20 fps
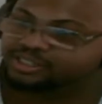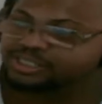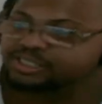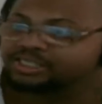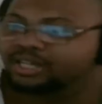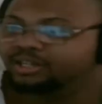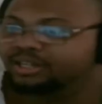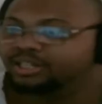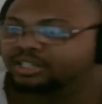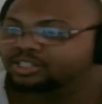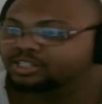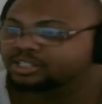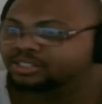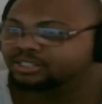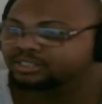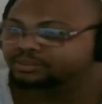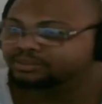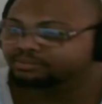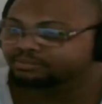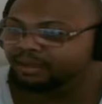She sounds like she
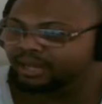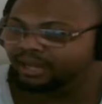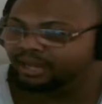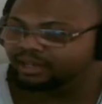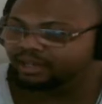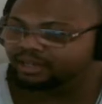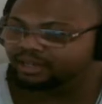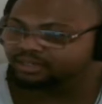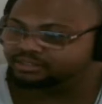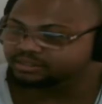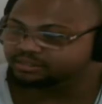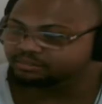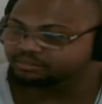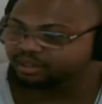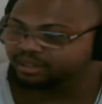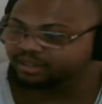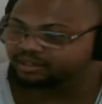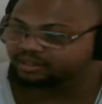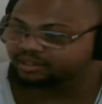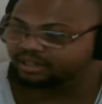is mad
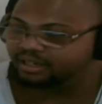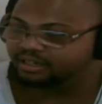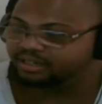constipated.